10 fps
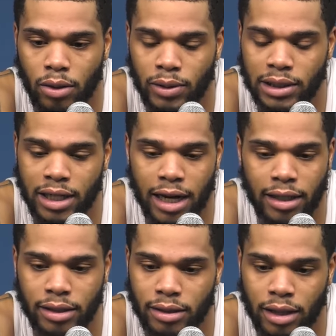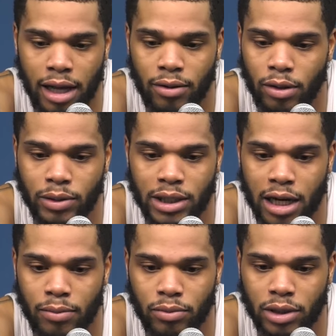We just got
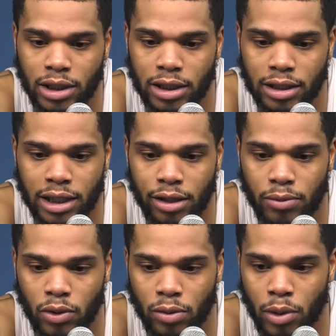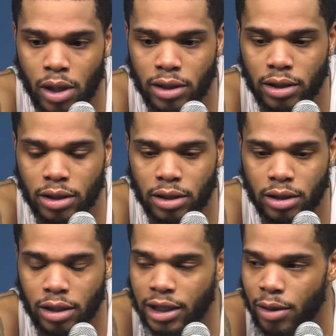to continue to move the ball and just
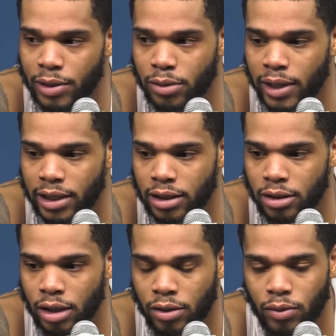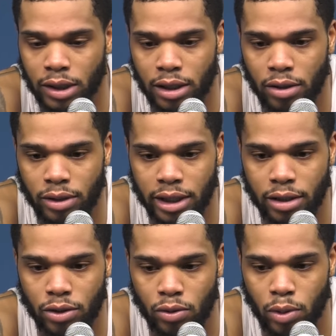search out mismatches. You know, you really don't need
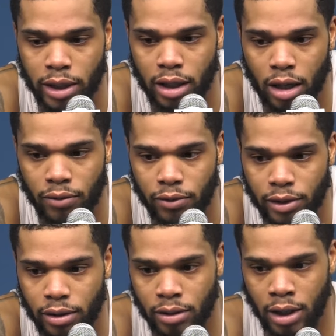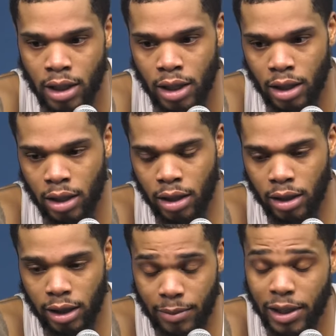a true point guard for real.
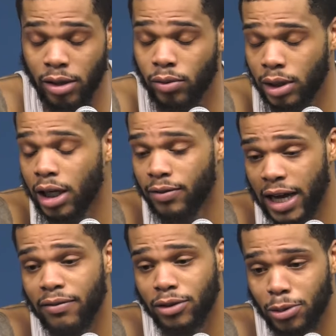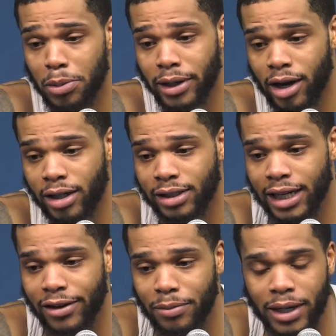I mean, you would love to have a true point guard to
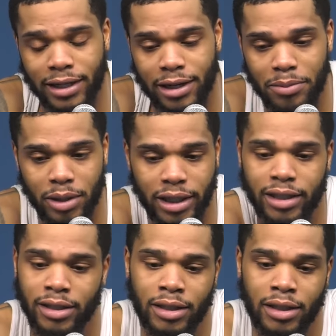set everybody up, but